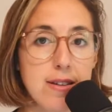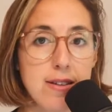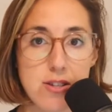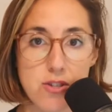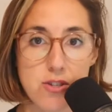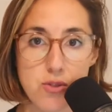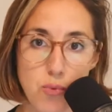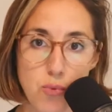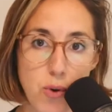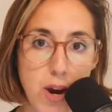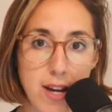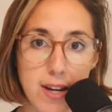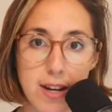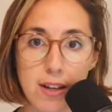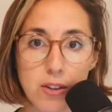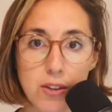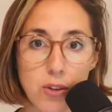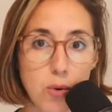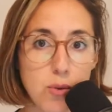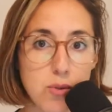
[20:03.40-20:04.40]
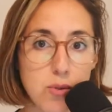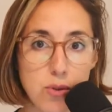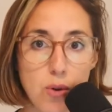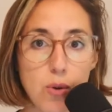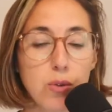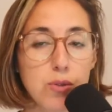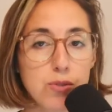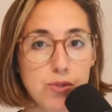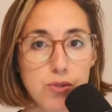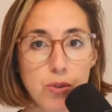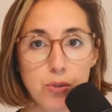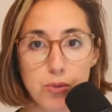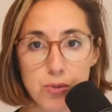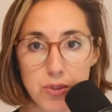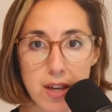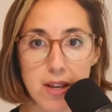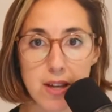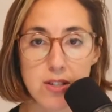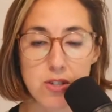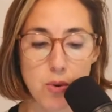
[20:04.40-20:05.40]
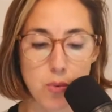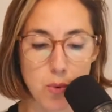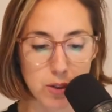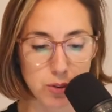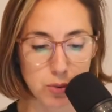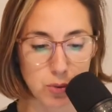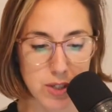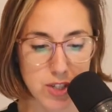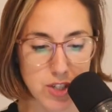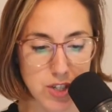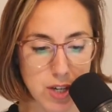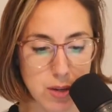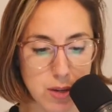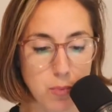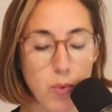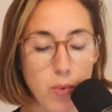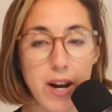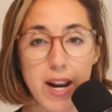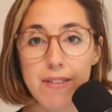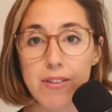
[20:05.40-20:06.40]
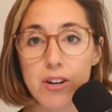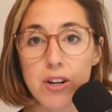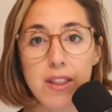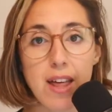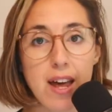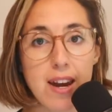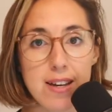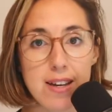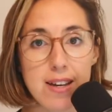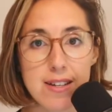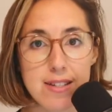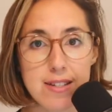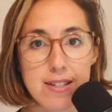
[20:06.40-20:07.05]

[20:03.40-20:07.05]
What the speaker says: writing those goals, those things you want to achieve, whatever that is.